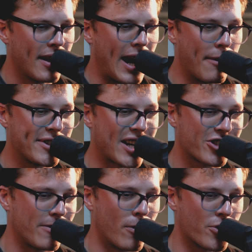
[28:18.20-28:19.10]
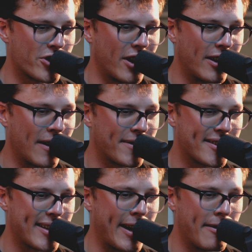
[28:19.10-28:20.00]
I was actually fortunate enough to
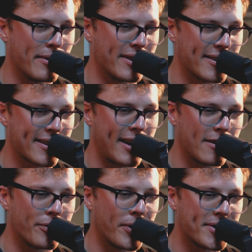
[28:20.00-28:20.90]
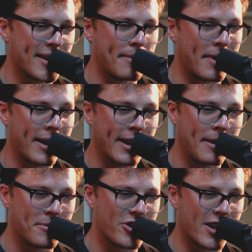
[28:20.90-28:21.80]
stay with this guy the first time I
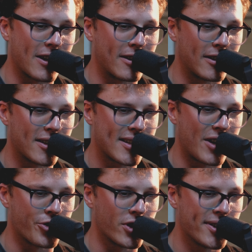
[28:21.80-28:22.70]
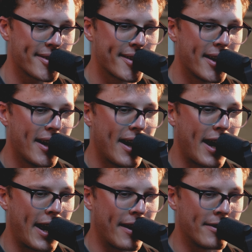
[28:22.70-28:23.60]
came to check out Los Angeles.
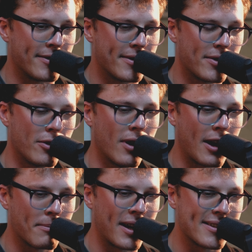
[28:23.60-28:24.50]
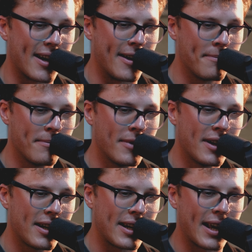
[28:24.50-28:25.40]
And throughout my time,
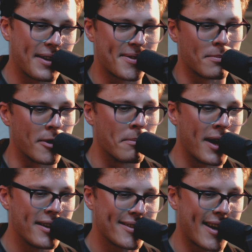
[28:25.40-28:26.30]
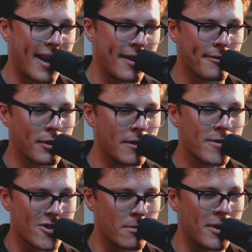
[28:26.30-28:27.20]
he had some roommates and one of
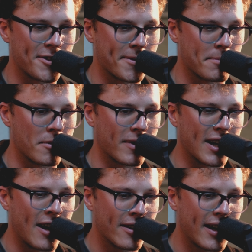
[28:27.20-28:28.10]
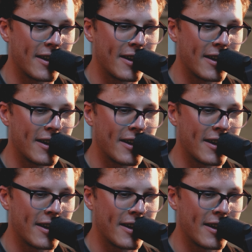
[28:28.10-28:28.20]
his roommates was moving out.